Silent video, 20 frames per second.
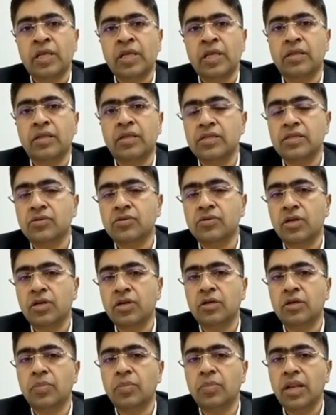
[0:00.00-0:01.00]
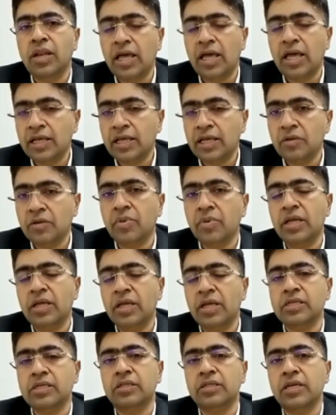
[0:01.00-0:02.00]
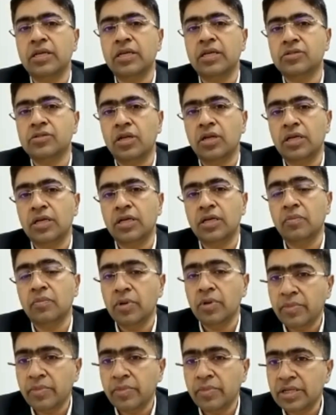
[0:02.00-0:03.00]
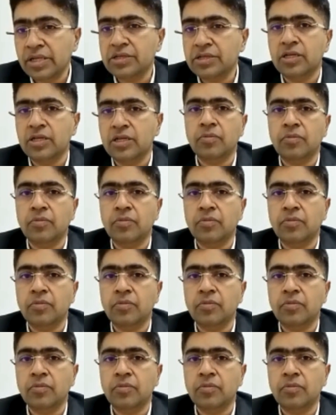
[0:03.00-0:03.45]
there is solid planning in place, there is solid implementation in